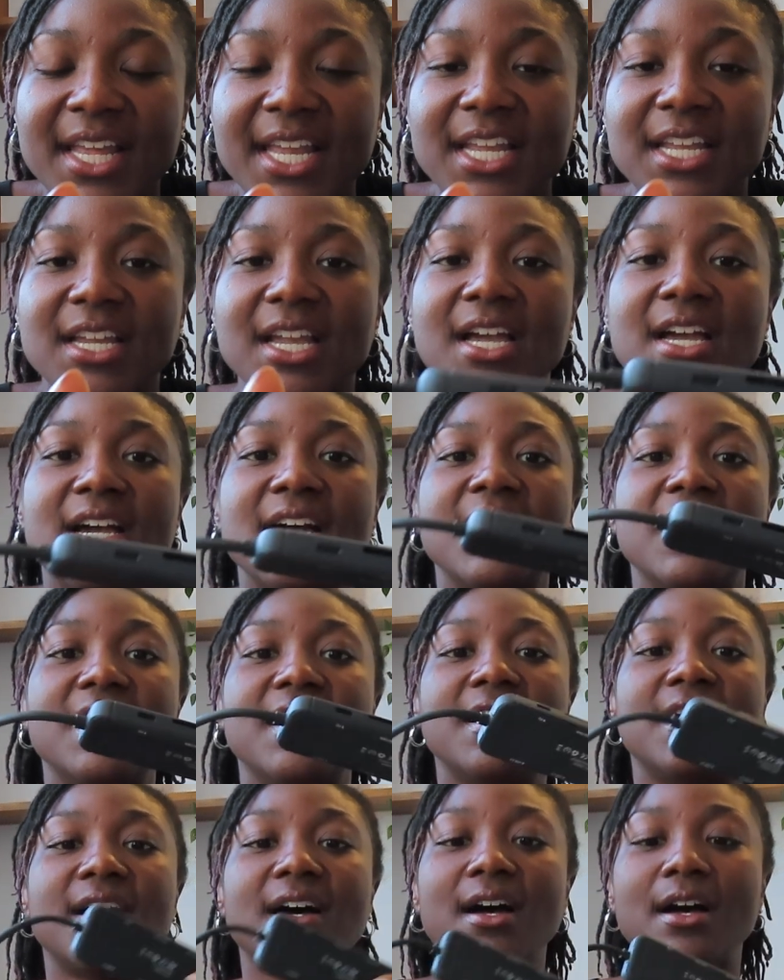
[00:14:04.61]
like
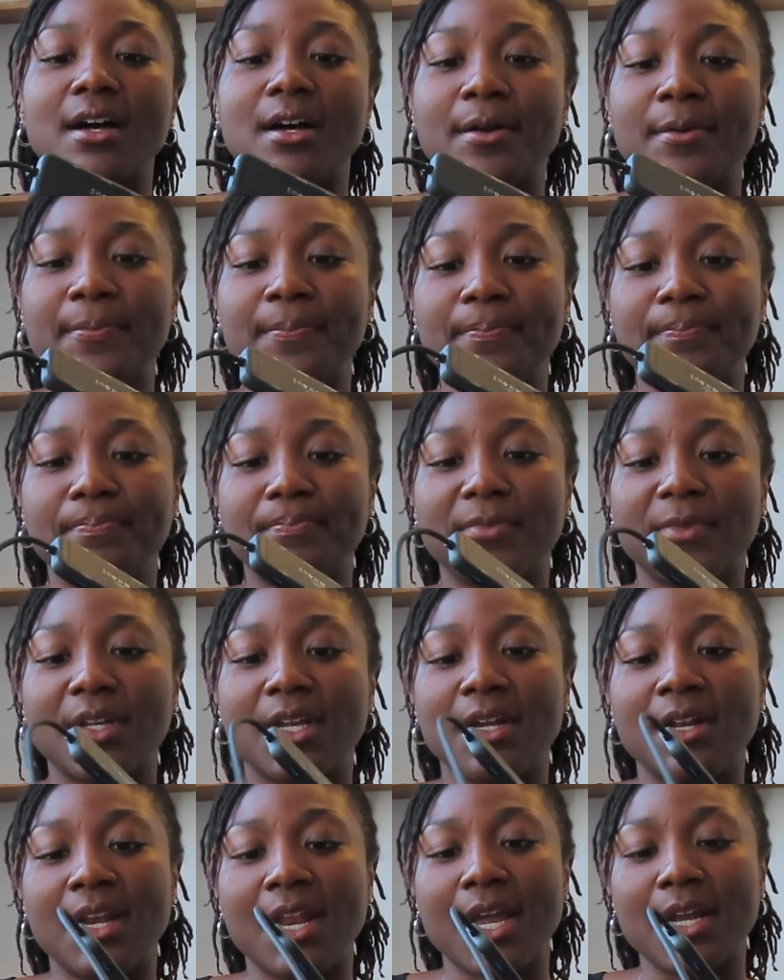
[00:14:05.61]

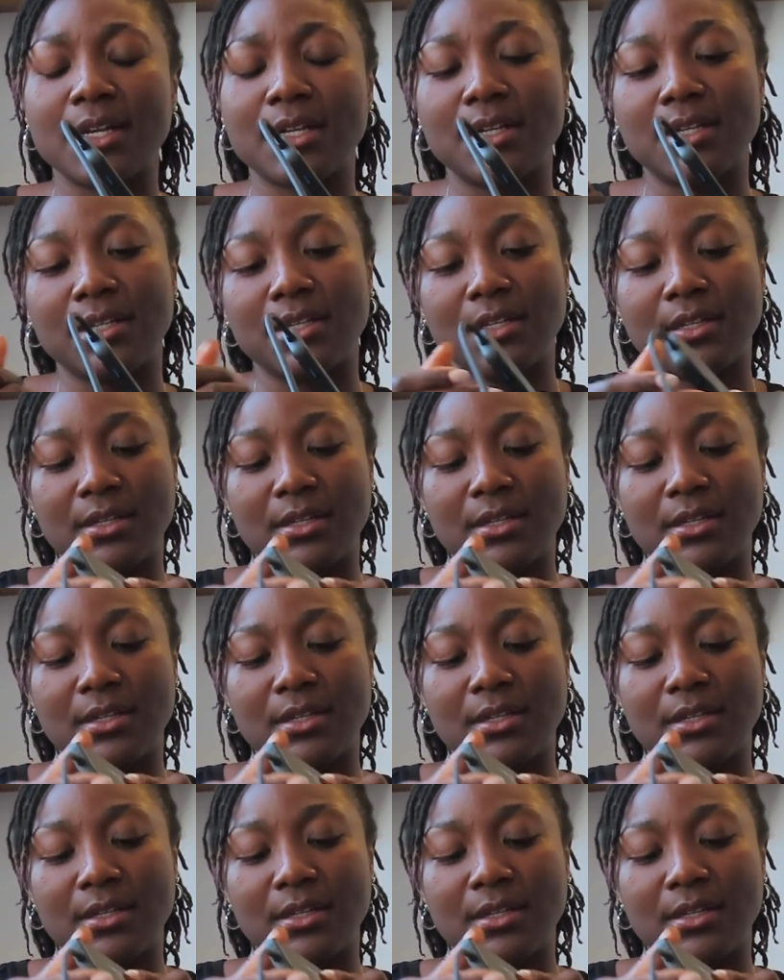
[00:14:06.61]
connect.